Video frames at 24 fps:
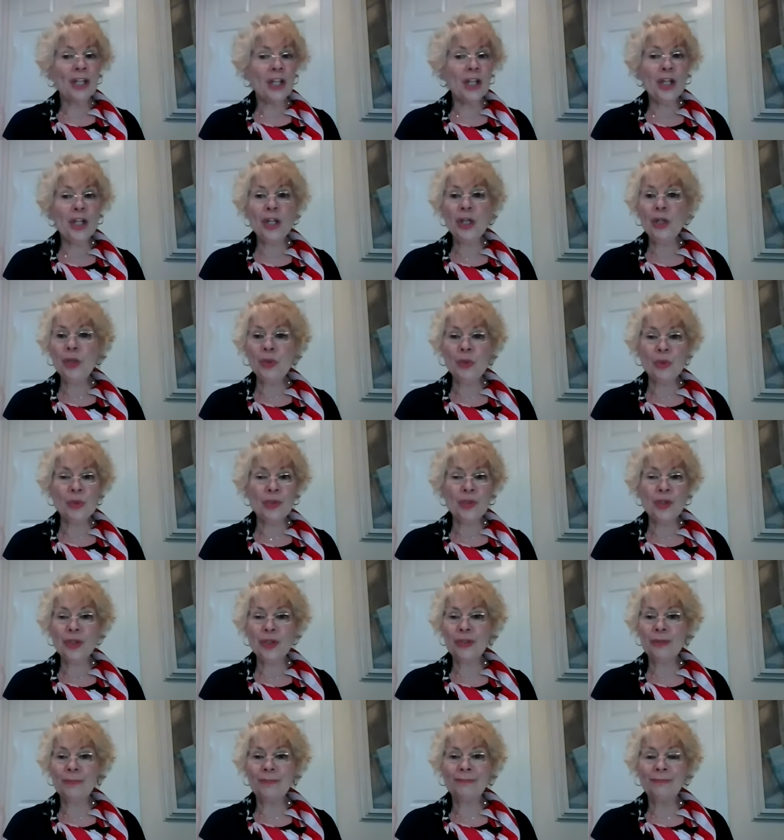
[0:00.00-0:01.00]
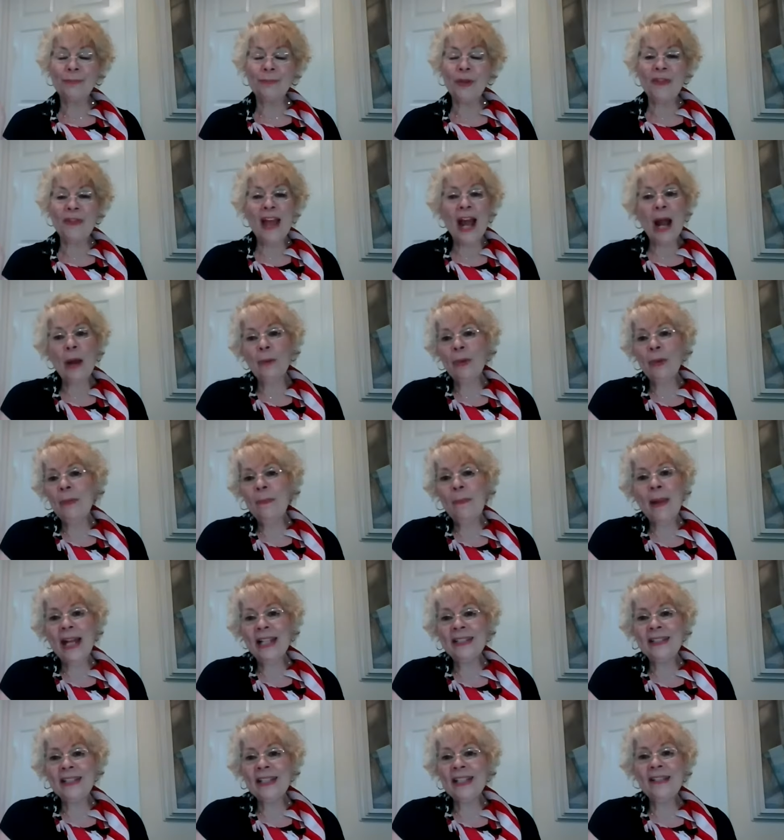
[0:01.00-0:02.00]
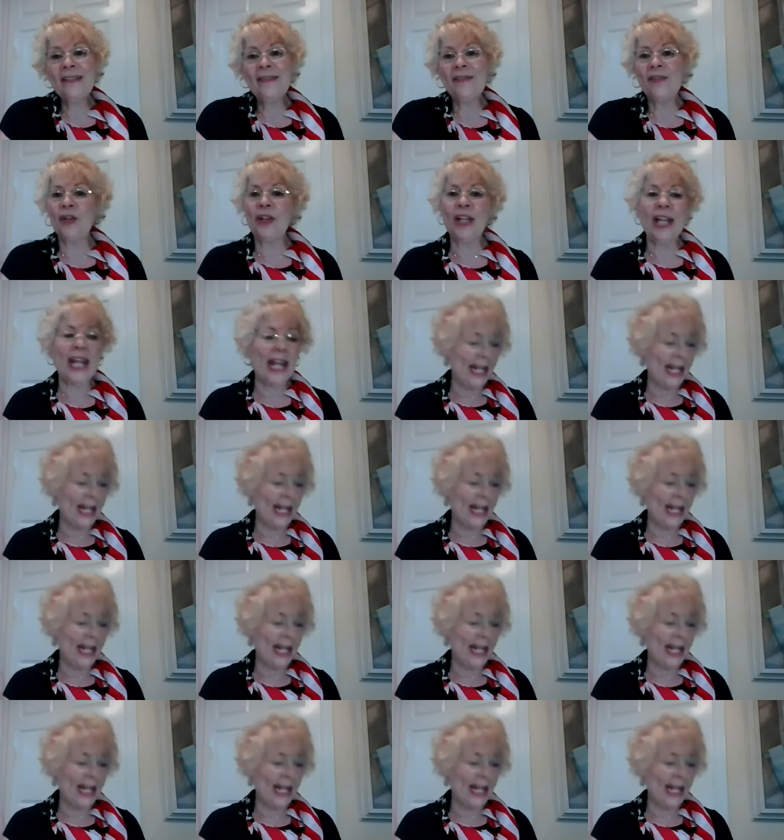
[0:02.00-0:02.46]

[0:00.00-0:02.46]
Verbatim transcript: Huge. Without repentance, you